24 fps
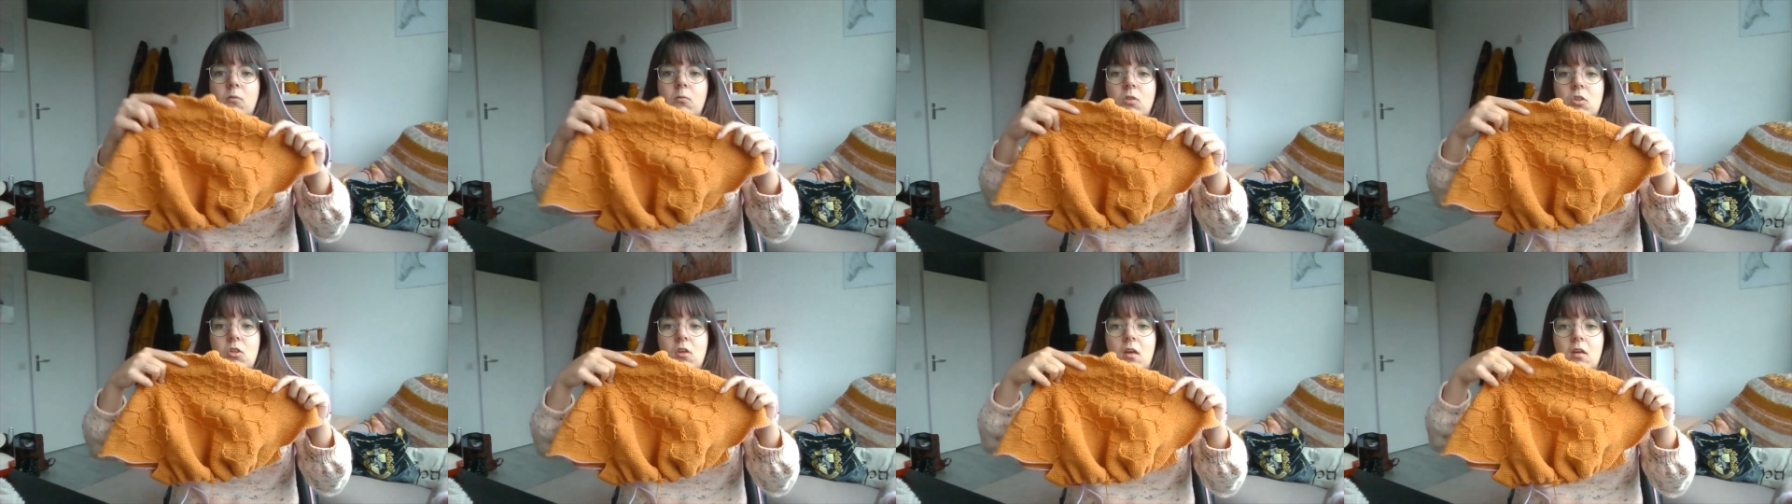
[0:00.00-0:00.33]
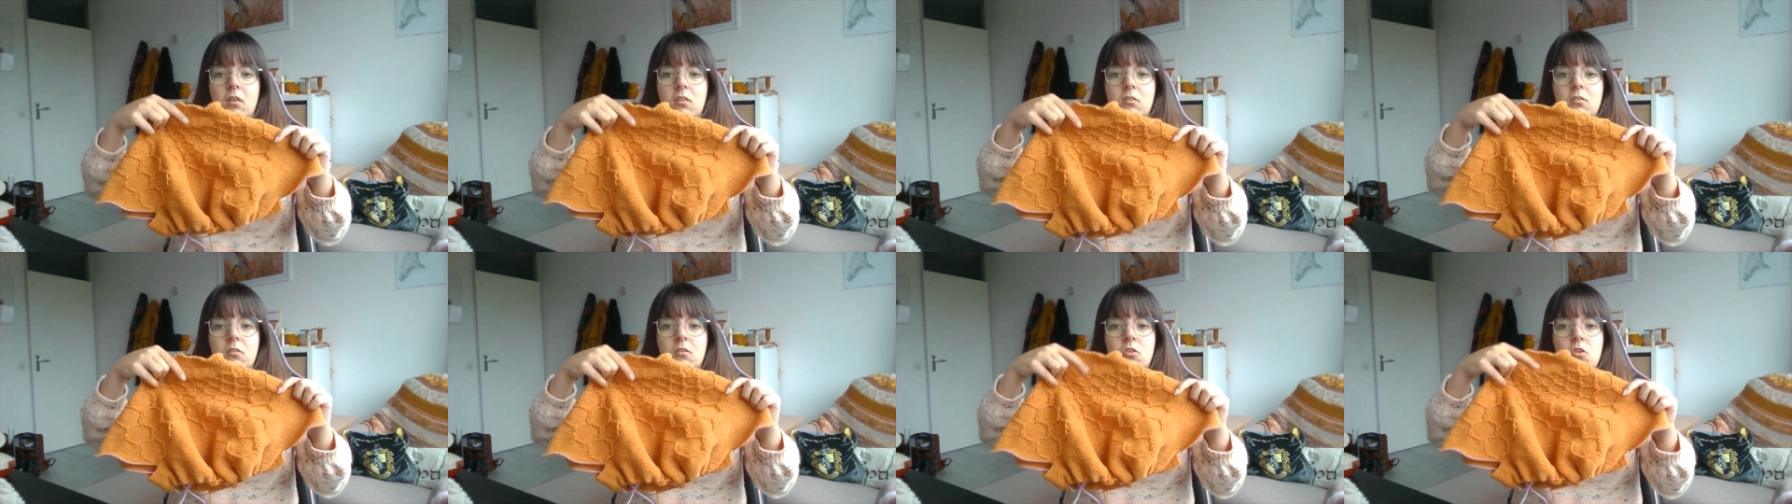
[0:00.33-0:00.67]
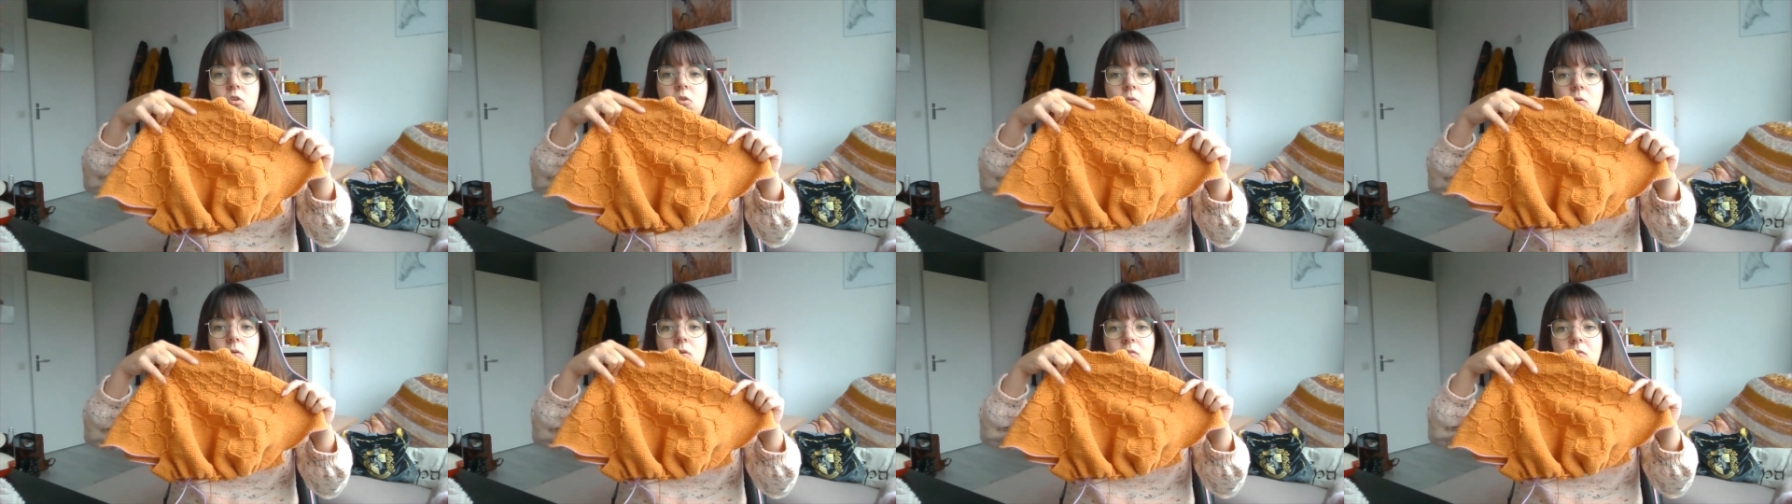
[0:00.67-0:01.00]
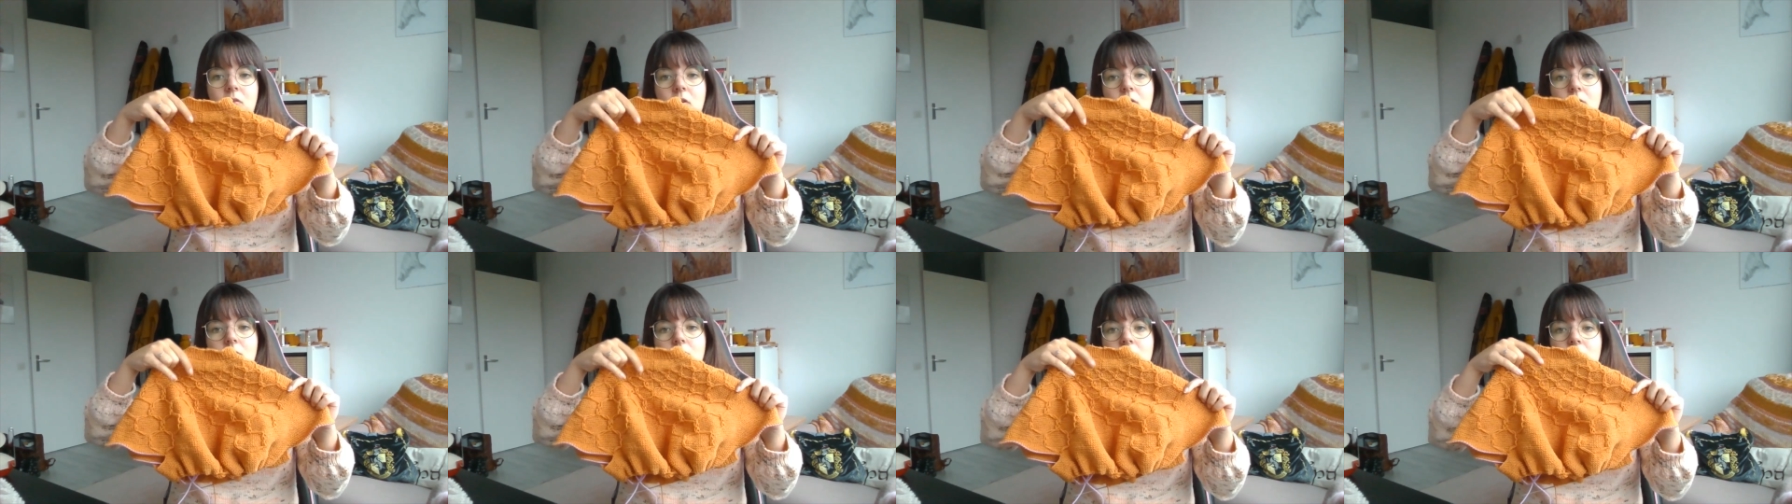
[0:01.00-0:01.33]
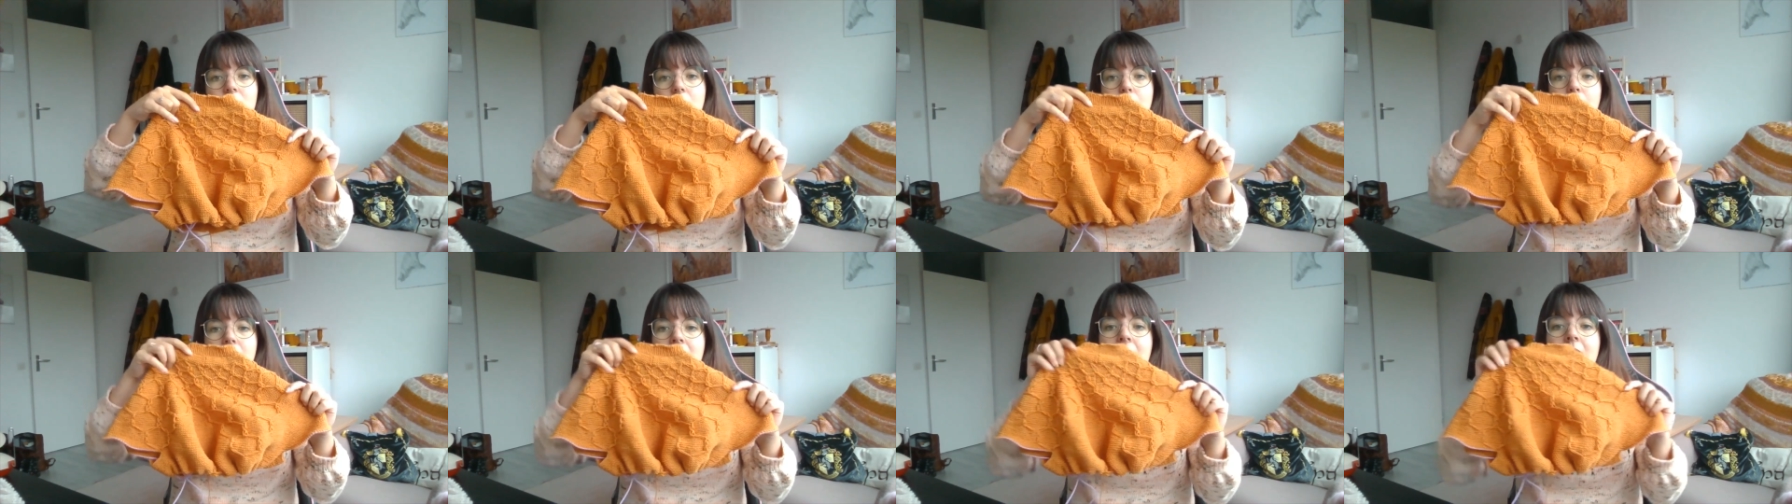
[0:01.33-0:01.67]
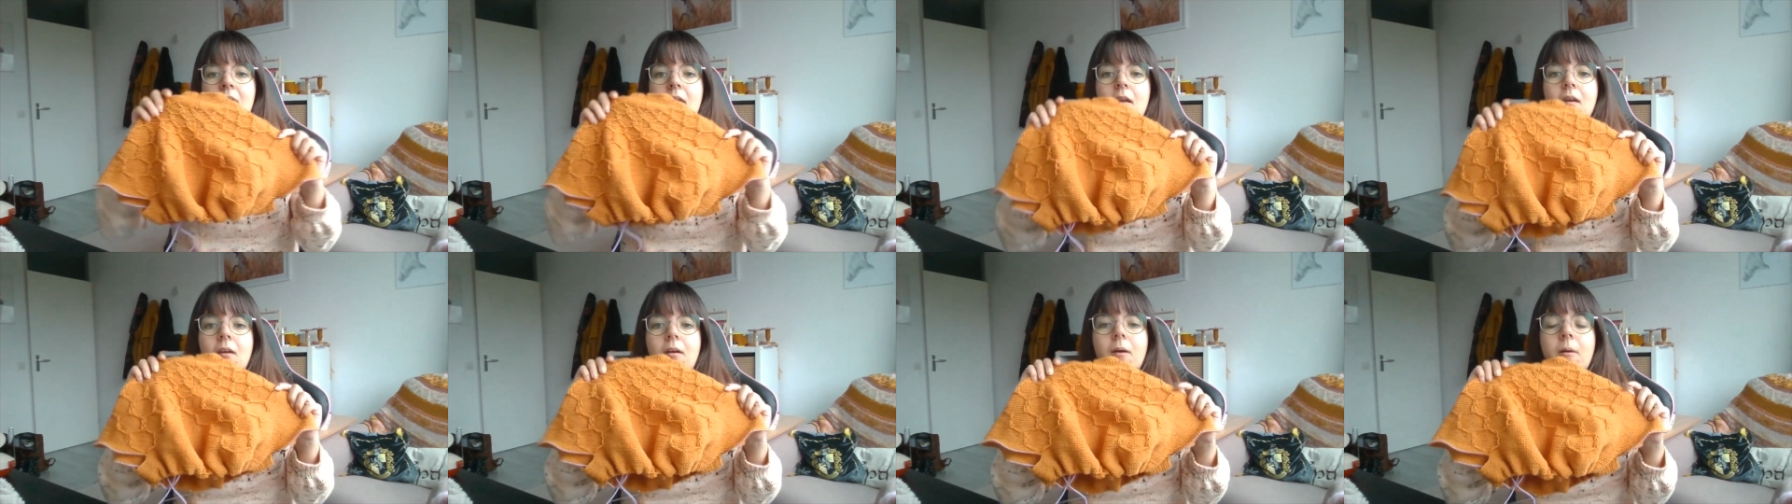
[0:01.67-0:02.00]
which has the short rows up
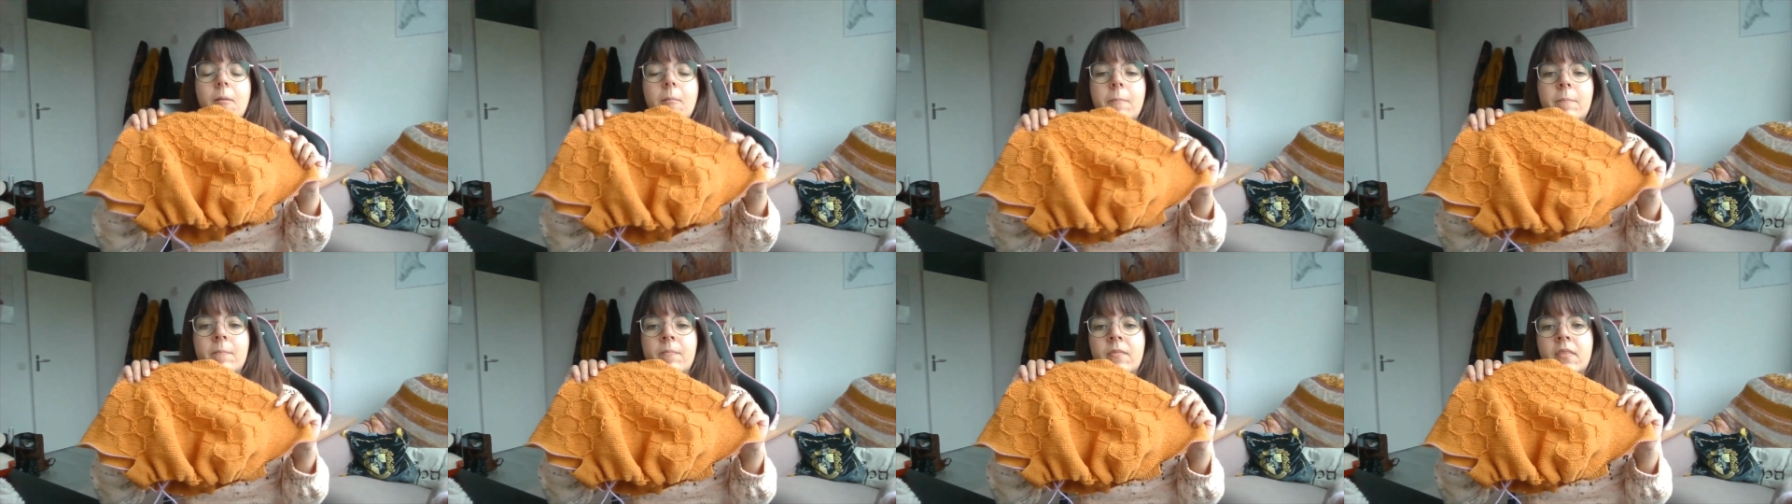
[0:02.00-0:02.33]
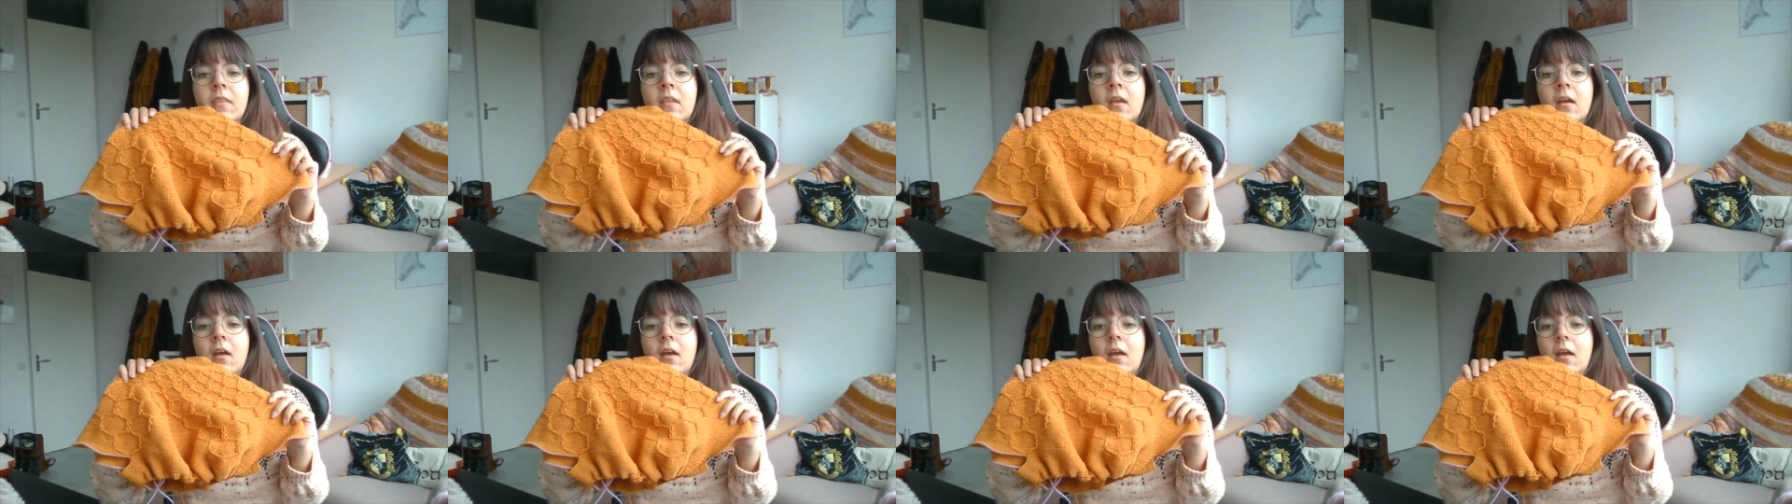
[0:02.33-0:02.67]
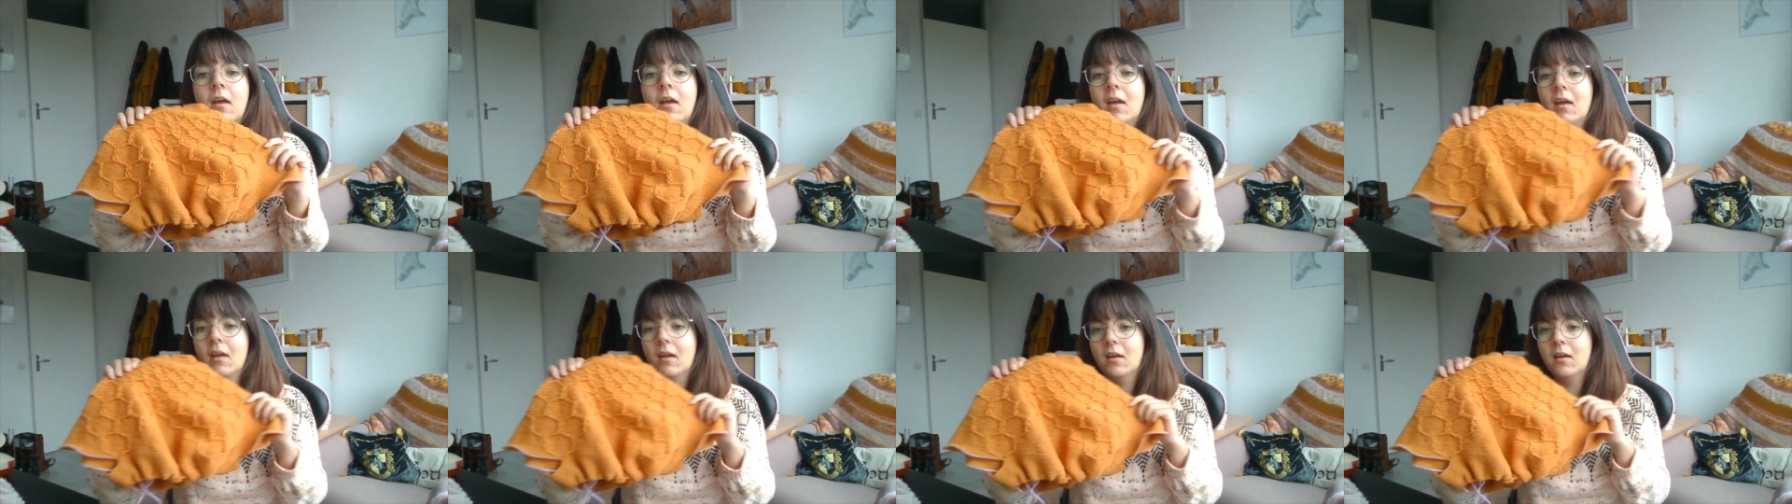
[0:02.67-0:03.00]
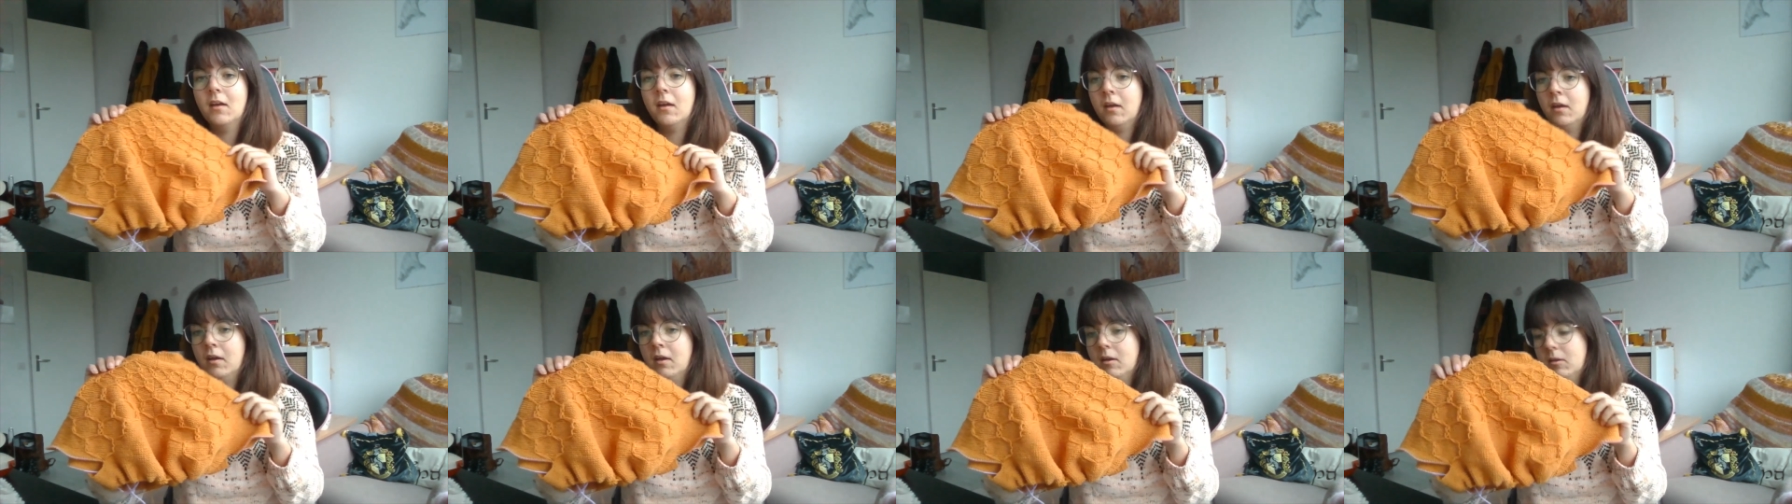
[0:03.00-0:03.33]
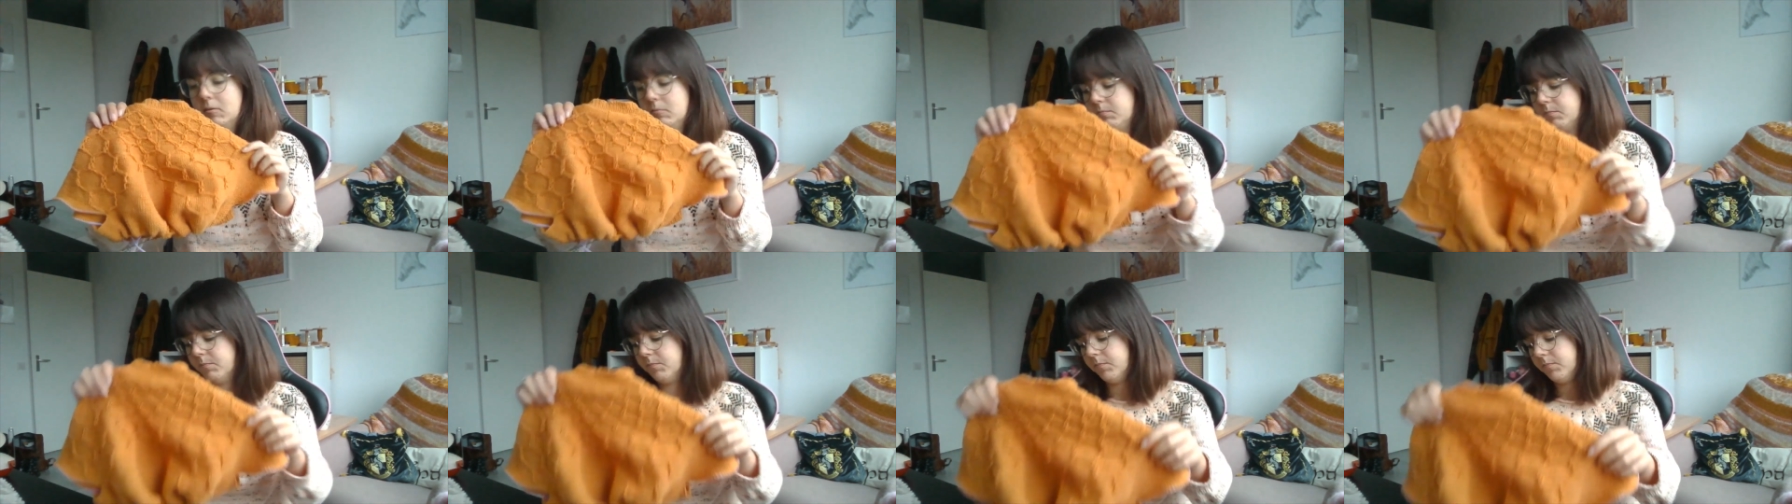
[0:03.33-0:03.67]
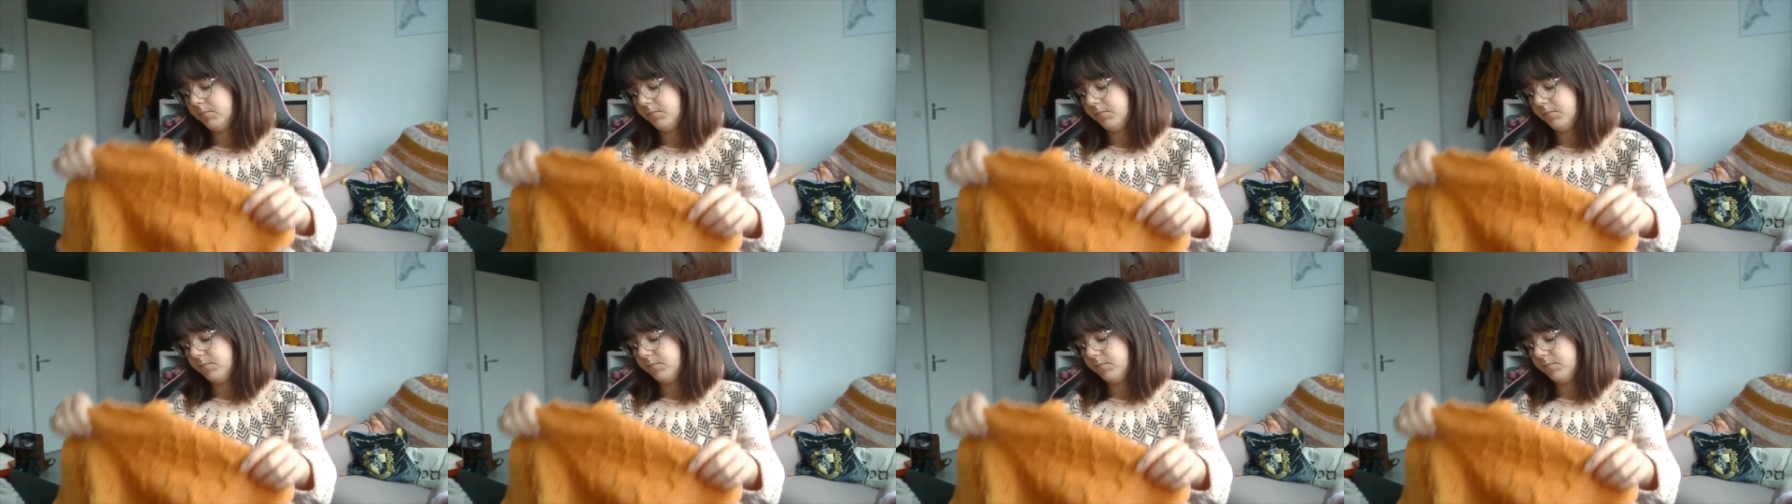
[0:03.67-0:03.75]
here. Do I